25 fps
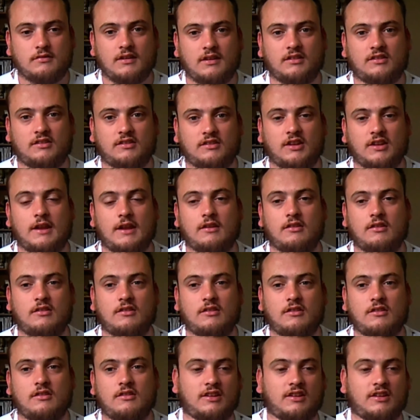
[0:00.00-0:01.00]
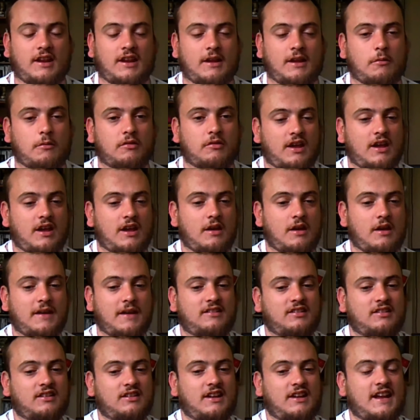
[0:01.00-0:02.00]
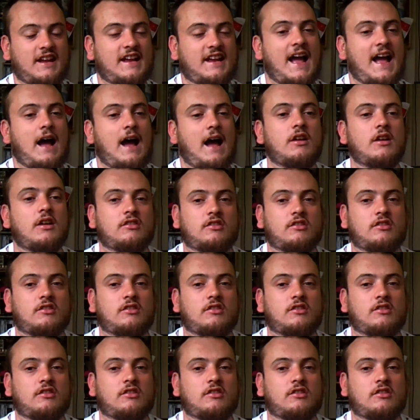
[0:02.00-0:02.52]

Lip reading: until it was basically a cow.